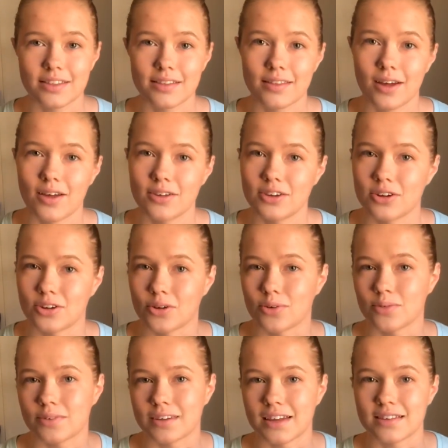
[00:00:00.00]

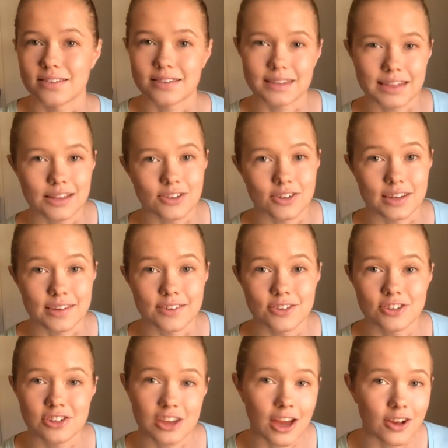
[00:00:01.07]
nice, neat looking
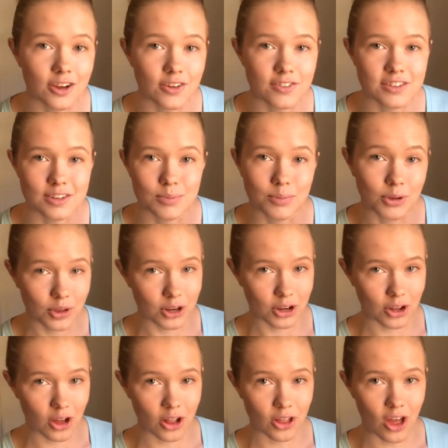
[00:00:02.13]
shelves to put it
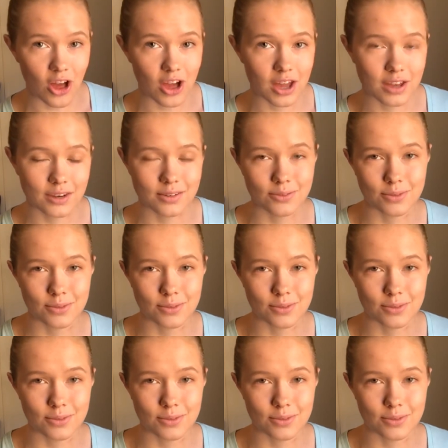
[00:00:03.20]
all on.